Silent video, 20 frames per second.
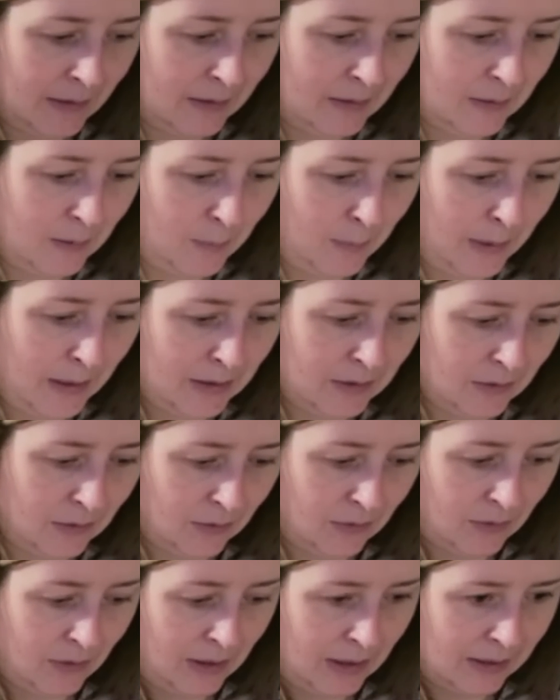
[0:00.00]
spend
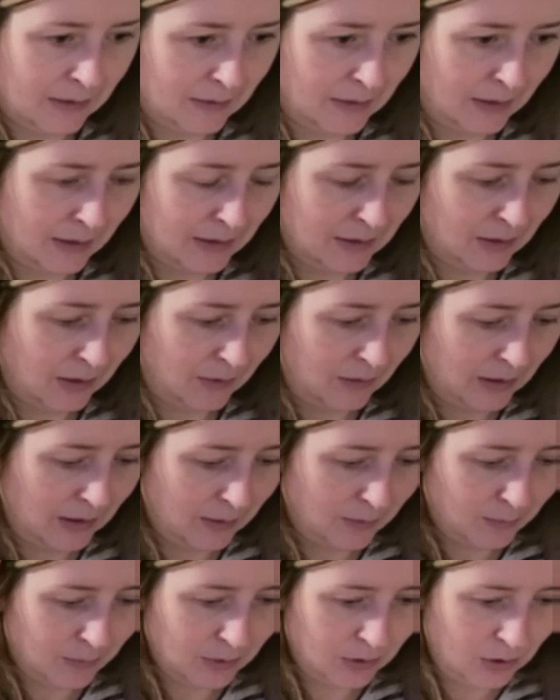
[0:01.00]
on things that I don't know
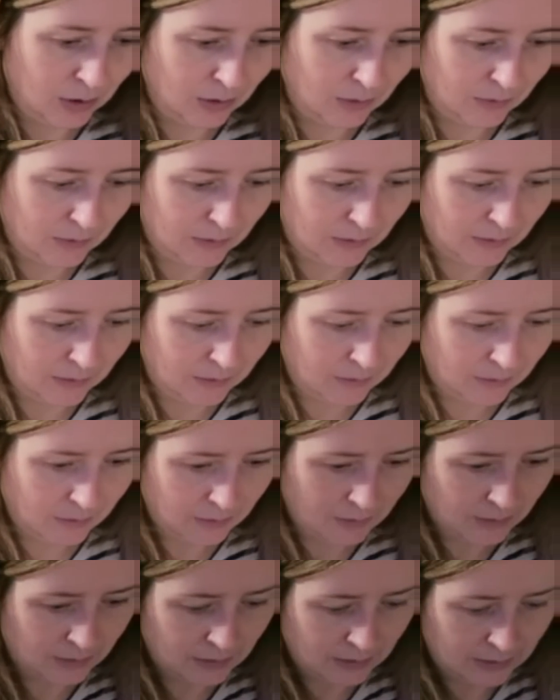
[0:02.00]
how much use
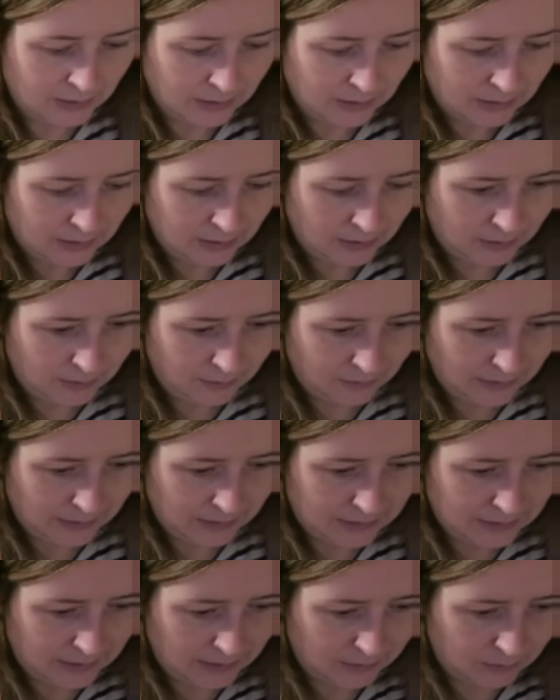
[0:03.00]
I'll
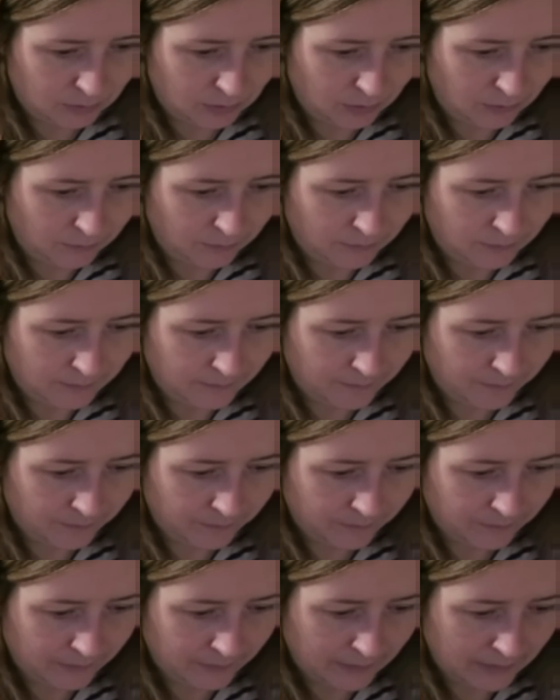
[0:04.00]
get out of.
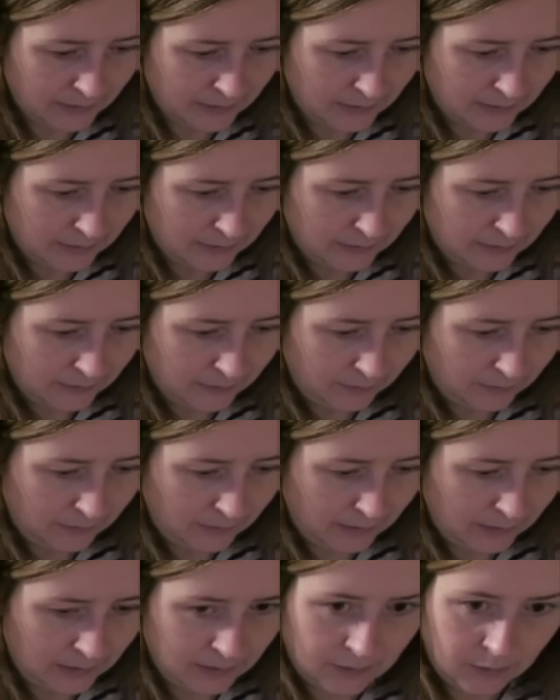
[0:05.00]

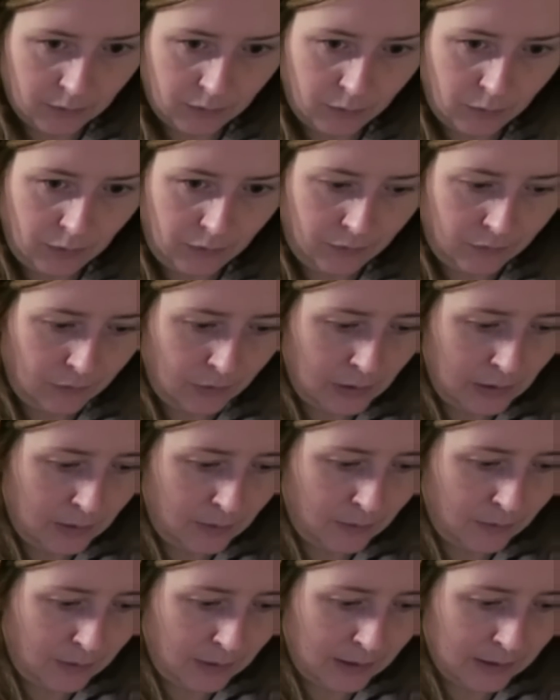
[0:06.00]
Okay, so if we
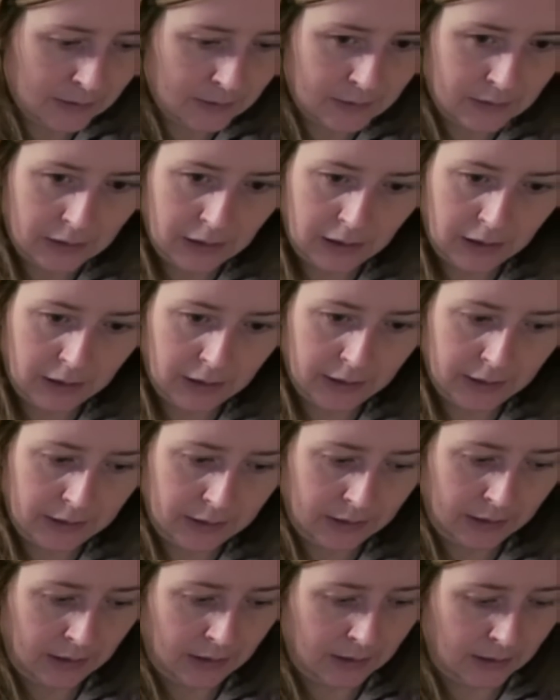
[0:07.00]
follow this
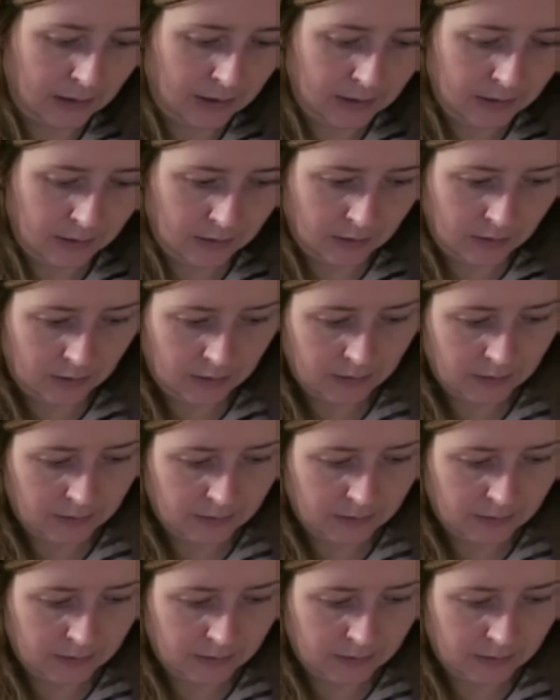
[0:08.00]
line, I think,